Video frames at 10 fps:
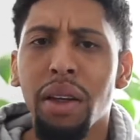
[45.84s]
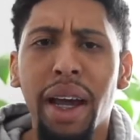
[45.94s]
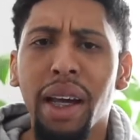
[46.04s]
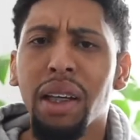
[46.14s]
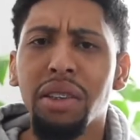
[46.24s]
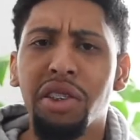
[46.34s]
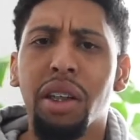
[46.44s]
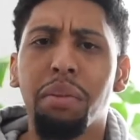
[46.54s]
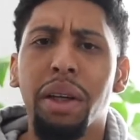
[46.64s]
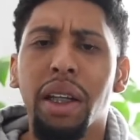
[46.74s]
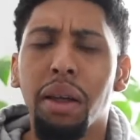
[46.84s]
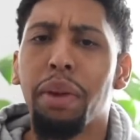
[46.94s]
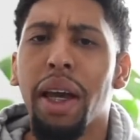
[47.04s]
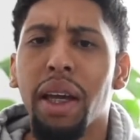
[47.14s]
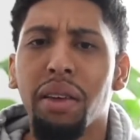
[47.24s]
Nike jumped in, they
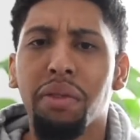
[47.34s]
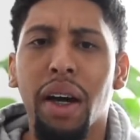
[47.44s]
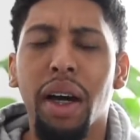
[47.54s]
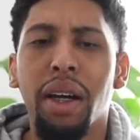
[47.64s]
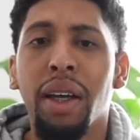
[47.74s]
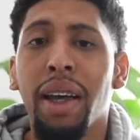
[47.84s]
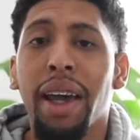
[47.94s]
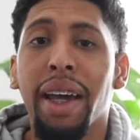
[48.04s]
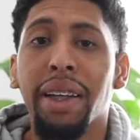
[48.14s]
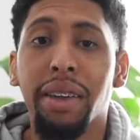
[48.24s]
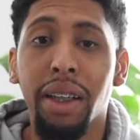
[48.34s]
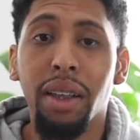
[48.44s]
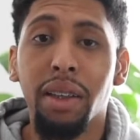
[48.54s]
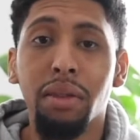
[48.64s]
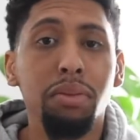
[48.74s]
paid the fine, and
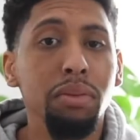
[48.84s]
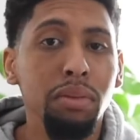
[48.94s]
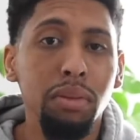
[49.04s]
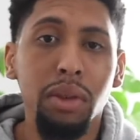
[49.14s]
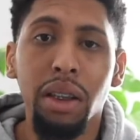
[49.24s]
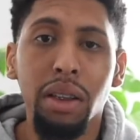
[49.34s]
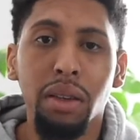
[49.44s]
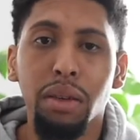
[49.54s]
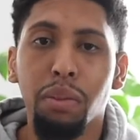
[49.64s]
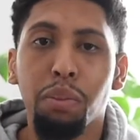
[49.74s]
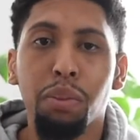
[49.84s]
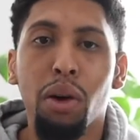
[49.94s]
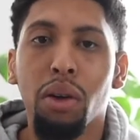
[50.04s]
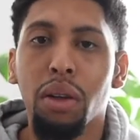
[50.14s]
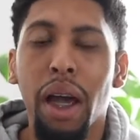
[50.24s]
then it
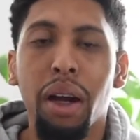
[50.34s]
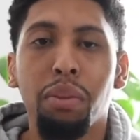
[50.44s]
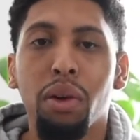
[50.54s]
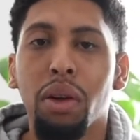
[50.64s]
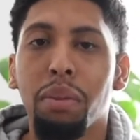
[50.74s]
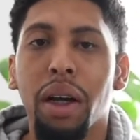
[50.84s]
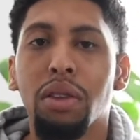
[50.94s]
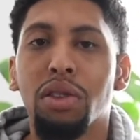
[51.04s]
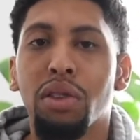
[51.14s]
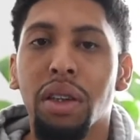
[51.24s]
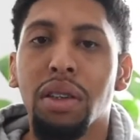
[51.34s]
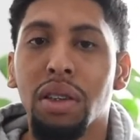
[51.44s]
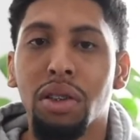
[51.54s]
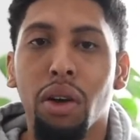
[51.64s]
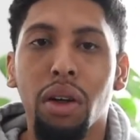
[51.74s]
catapulted Michael Jordan
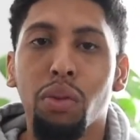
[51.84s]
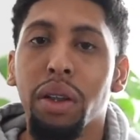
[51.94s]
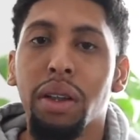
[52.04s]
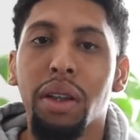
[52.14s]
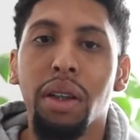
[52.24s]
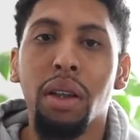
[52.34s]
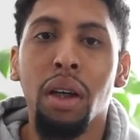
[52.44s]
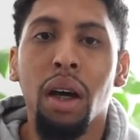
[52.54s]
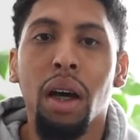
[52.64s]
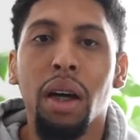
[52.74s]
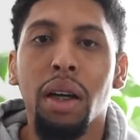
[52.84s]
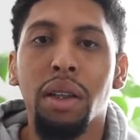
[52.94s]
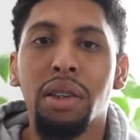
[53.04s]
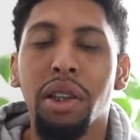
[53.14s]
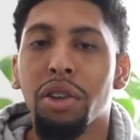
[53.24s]
to stardom with
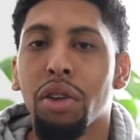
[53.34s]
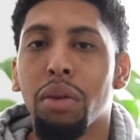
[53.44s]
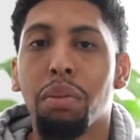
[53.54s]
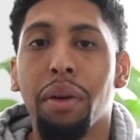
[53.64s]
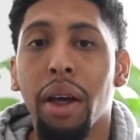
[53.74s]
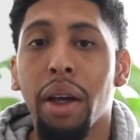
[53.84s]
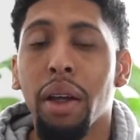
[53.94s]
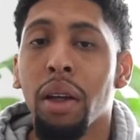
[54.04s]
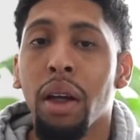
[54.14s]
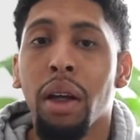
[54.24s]
the sneaker brand.